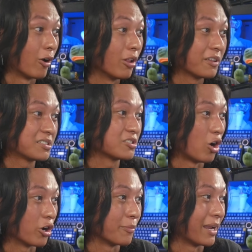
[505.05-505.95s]
And all this is
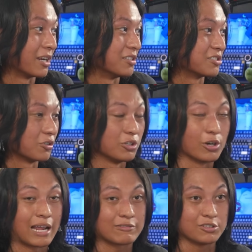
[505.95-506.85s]
automated, so you
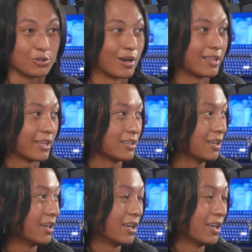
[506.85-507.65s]
don't have to do anything.